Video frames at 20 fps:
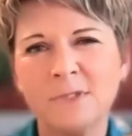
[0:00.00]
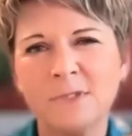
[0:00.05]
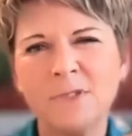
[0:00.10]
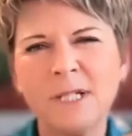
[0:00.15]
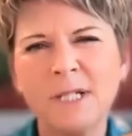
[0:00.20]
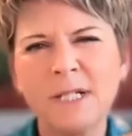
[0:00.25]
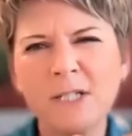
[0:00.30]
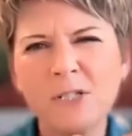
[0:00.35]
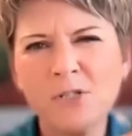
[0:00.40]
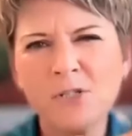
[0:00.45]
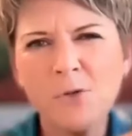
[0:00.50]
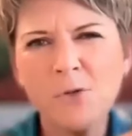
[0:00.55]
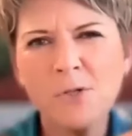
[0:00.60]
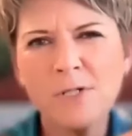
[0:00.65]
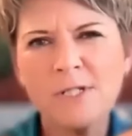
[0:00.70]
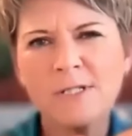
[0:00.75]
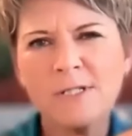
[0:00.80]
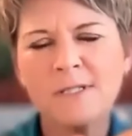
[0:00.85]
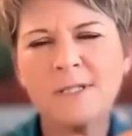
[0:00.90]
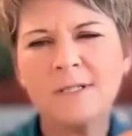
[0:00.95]
You get
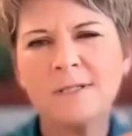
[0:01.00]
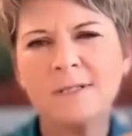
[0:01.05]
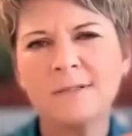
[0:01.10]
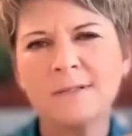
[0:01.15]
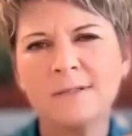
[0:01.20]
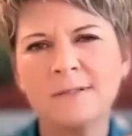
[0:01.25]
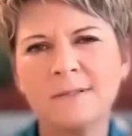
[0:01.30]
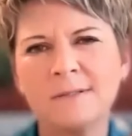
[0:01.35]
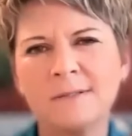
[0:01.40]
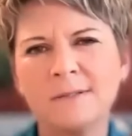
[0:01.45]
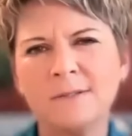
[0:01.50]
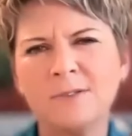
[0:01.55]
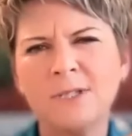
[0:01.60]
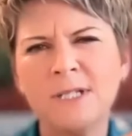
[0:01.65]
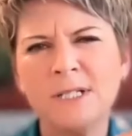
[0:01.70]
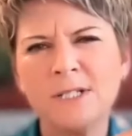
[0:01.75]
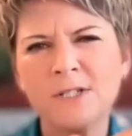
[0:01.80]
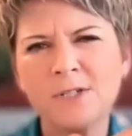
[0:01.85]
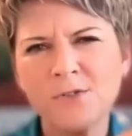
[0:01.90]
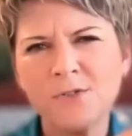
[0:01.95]
exhausted. You
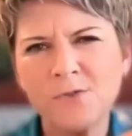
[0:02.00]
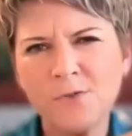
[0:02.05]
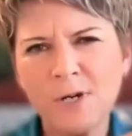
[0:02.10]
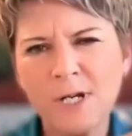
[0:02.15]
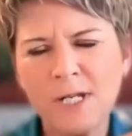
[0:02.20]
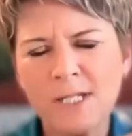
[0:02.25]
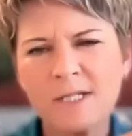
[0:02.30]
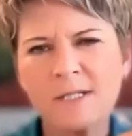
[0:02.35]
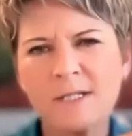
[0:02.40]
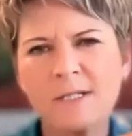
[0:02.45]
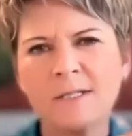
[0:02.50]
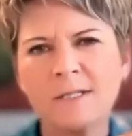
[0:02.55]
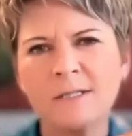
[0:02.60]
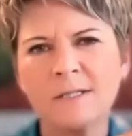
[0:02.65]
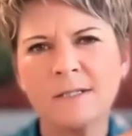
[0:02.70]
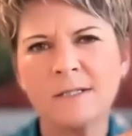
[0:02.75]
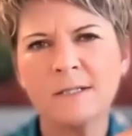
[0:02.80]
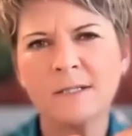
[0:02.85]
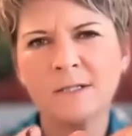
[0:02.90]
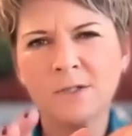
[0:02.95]
get stressed
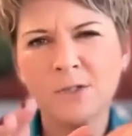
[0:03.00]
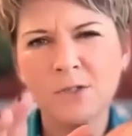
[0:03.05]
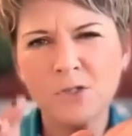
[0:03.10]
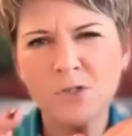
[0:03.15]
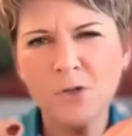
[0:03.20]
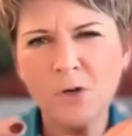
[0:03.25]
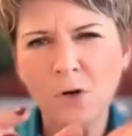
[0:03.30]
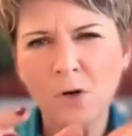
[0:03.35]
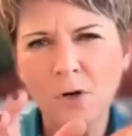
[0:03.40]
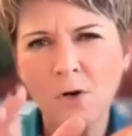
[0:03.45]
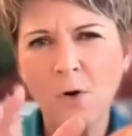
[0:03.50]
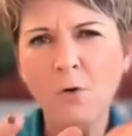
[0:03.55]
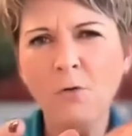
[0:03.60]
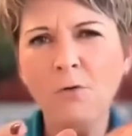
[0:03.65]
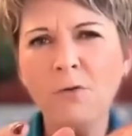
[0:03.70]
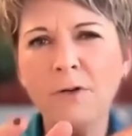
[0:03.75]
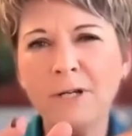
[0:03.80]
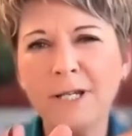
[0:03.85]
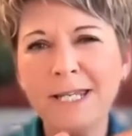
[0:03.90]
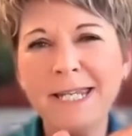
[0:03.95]
because you're
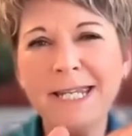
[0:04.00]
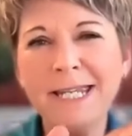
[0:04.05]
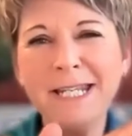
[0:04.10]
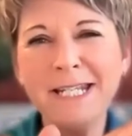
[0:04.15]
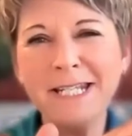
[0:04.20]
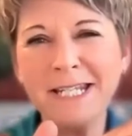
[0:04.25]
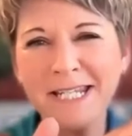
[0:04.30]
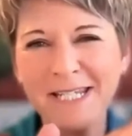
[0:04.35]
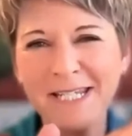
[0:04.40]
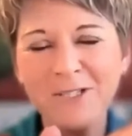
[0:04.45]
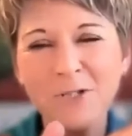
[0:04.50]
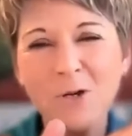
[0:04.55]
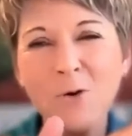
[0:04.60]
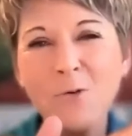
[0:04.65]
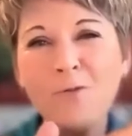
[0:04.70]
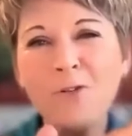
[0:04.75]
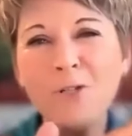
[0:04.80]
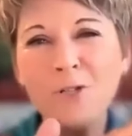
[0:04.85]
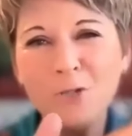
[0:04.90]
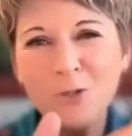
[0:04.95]
overheating,
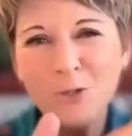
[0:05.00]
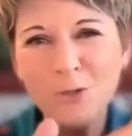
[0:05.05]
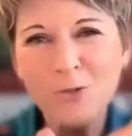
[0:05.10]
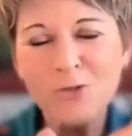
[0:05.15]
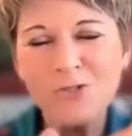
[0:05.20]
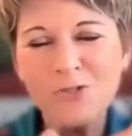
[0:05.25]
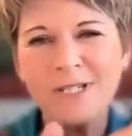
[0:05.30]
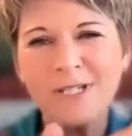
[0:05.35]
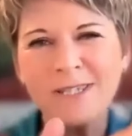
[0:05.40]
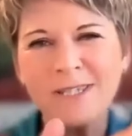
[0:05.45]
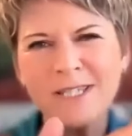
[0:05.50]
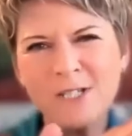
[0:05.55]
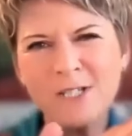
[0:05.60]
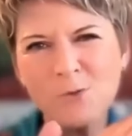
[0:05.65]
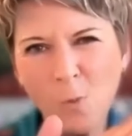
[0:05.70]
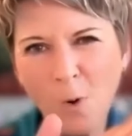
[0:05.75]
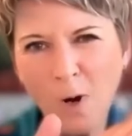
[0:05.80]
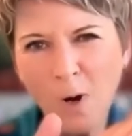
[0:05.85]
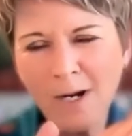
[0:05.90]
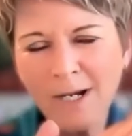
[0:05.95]
you're overusing
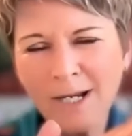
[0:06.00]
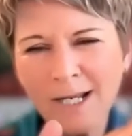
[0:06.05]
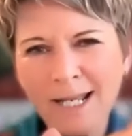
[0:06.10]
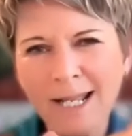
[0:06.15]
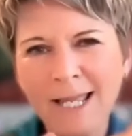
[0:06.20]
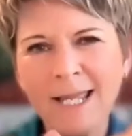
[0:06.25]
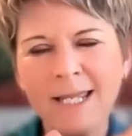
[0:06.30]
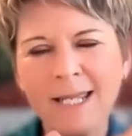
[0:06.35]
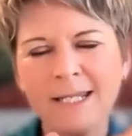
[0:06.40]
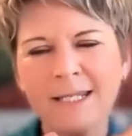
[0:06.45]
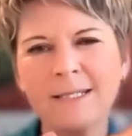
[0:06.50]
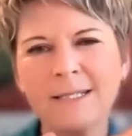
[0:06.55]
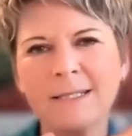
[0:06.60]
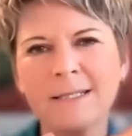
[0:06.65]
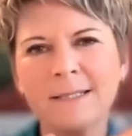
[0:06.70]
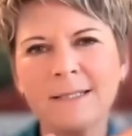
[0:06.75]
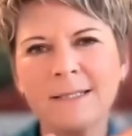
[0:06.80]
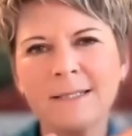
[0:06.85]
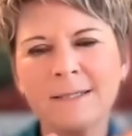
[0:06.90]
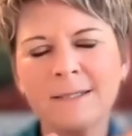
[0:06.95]
this one leg.
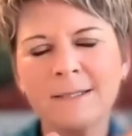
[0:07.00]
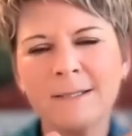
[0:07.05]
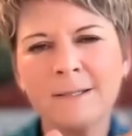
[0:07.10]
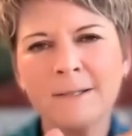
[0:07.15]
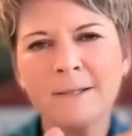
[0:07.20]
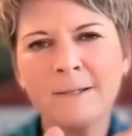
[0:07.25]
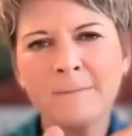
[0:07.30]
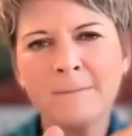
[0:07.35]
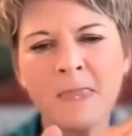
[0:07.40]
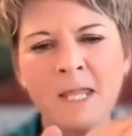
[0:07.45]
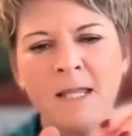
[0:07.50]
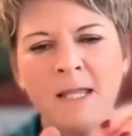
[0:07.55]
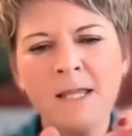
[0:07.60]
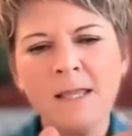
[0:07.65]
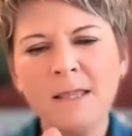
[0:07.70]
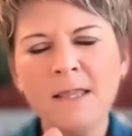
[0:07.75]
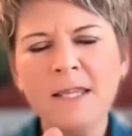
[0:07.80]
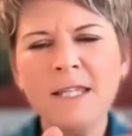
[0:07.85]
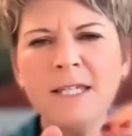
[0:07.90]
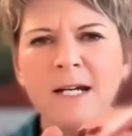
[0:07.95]

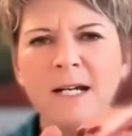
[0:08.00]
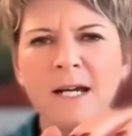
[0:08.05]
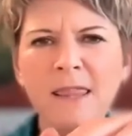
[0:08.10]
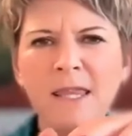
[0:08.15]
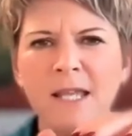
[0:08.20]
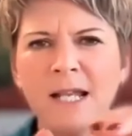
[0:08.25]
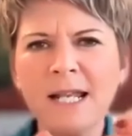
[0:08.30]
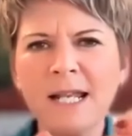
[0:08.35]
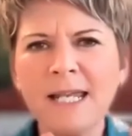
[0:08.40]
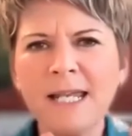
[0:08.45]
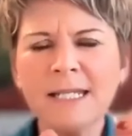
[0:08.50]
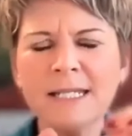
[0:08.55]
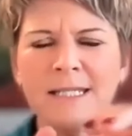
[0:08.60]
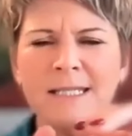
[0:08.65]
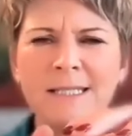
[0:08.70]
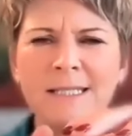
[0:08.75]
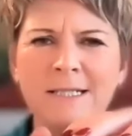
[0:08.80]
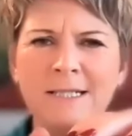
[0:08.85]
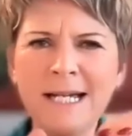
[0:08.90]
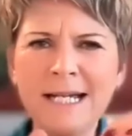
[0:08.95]
The other leg,
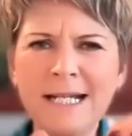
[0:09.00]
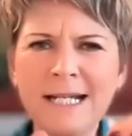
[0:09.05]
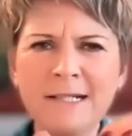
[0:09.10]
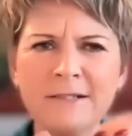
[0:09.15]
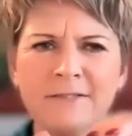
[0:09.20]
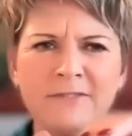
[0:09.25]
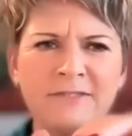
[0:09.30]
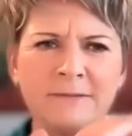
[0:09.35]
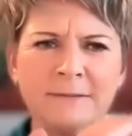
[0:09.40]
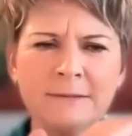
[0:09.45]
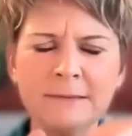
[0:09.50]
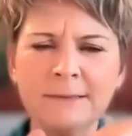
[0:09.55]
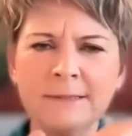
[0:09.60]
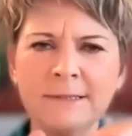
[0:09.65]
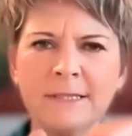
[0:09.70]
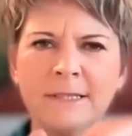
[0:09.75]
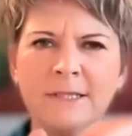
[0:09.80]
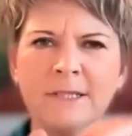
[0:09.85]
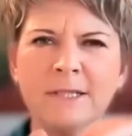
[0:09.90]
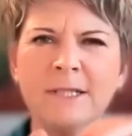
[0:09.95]
you kind of
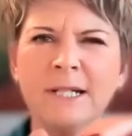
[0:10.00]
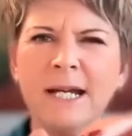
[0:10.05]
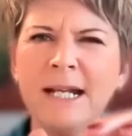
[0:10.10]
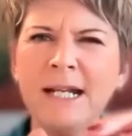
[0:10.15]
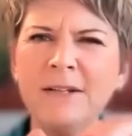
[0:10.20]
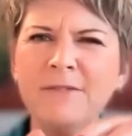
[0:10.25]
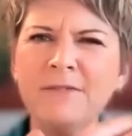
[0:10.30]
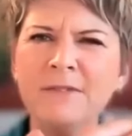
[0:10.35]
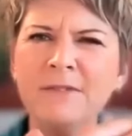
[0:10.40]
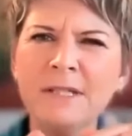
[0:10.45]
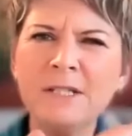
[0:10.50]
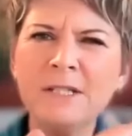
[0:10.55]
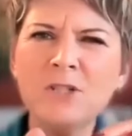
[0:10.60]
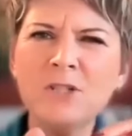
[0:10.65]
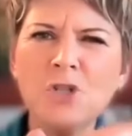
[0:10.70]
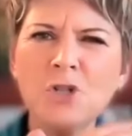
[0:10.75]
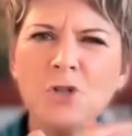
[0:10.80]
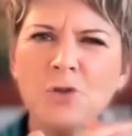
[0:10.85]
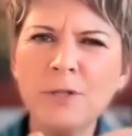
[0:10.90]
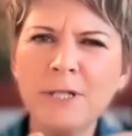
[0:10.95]

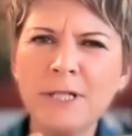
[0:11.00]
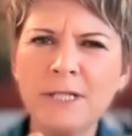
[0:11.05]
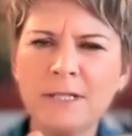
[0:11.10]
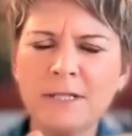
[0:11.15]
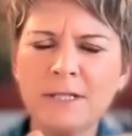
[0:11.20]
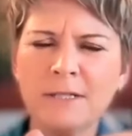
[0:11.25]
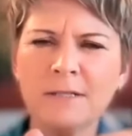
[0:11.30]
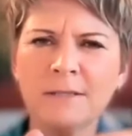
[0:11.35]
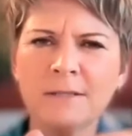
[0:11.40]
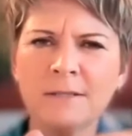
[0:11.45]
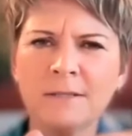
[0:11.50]
intuit